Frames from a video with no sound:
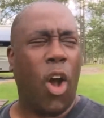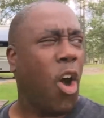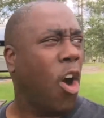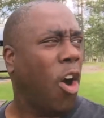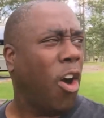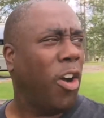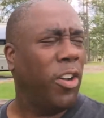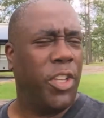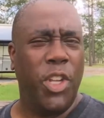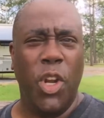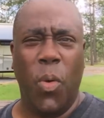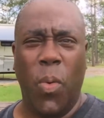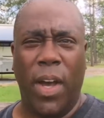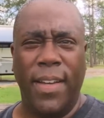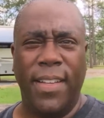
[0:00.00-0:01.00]
Oh, you
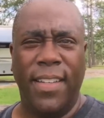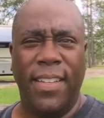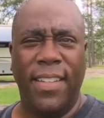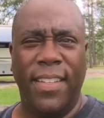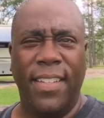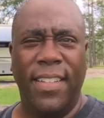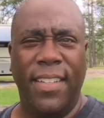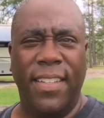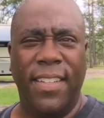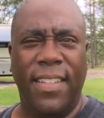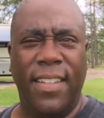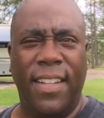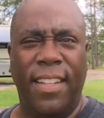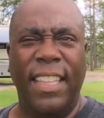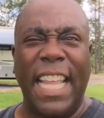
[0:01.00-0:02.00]
know what?
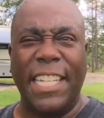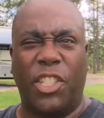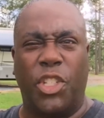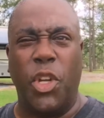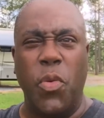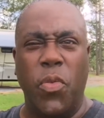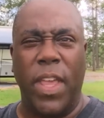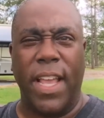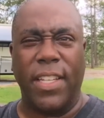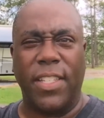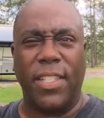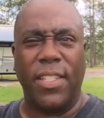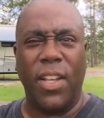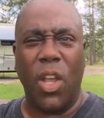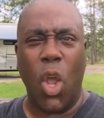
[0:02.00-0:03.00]
Let's do
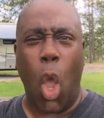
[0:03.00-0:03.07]
this.